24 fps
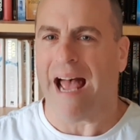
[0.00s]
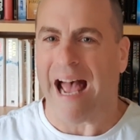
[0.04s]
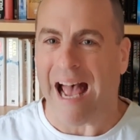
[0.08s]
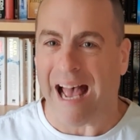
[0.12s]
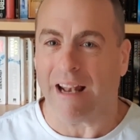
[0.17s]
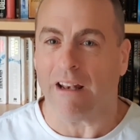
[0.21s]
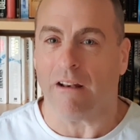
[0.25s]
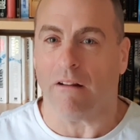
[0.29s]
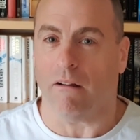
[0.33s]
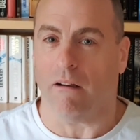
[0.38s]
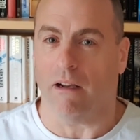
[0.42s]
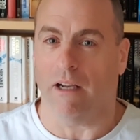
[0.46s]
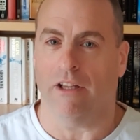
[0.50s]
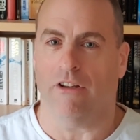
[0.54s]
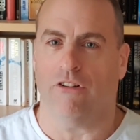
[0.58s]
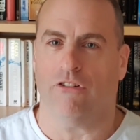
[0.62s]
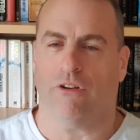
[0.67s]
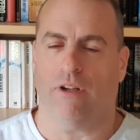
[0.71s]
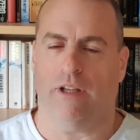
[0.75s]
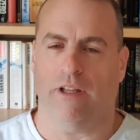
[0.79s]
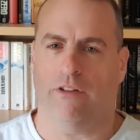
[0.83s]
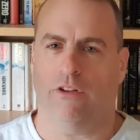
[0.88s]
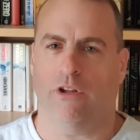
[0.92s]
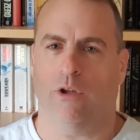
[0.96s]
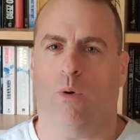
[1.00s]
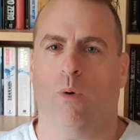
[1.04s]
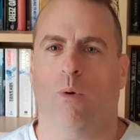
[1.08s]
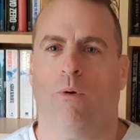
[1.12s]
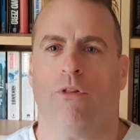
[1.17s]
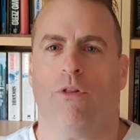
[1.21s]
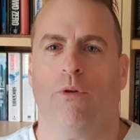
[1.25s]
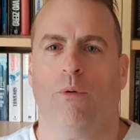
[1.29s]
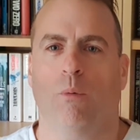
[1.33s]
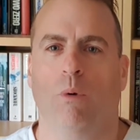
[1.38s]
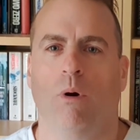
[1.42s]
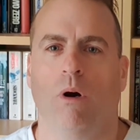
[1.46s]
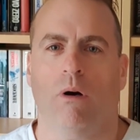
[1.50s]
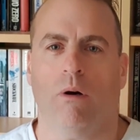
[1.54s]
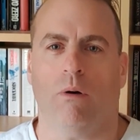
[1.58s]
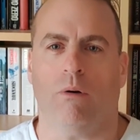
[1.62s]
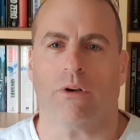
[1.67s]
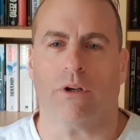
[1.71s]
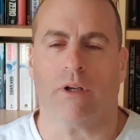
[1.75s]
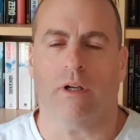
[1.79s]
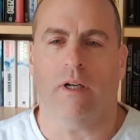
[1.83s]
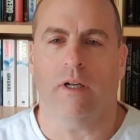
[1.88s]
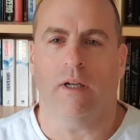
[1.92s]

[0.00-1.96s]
allies in the author world.